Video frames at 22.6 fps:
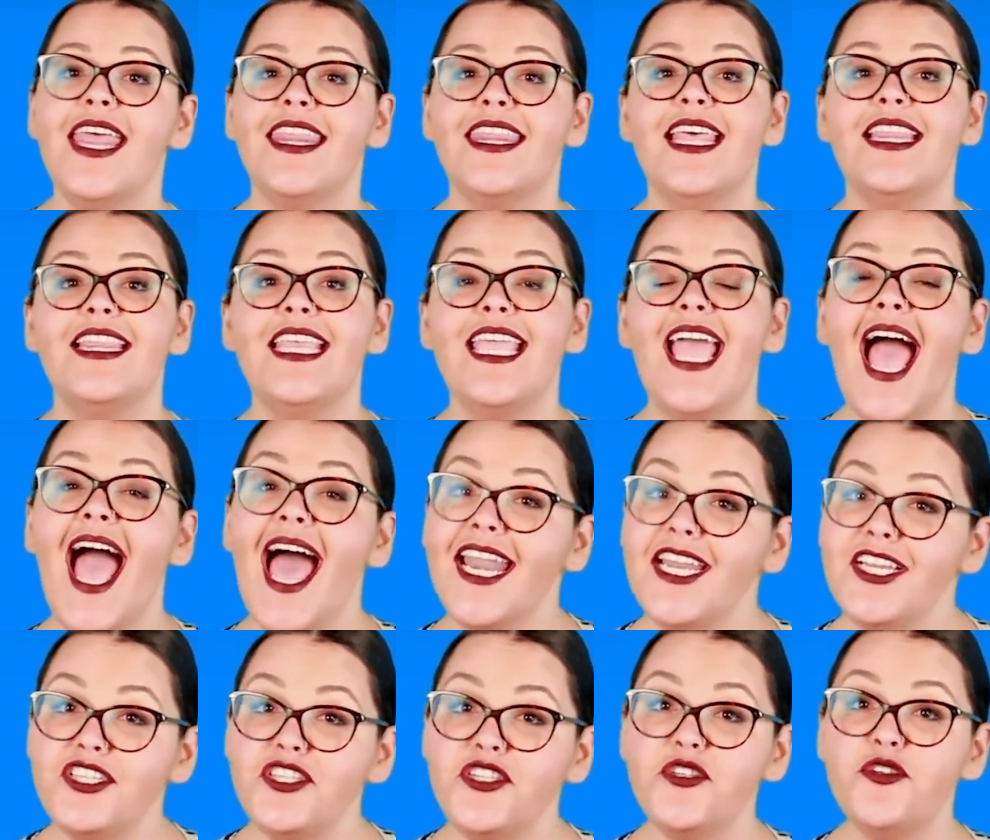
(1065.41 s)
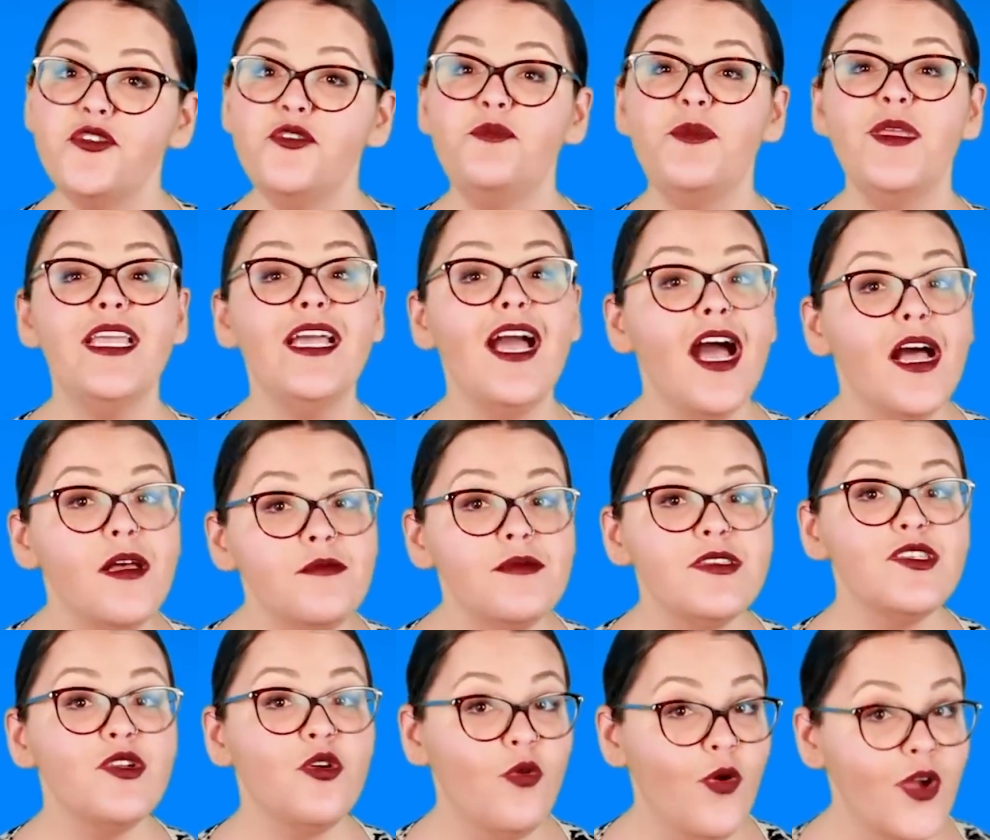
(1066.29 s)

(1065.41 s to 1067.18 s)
that the attitude becomes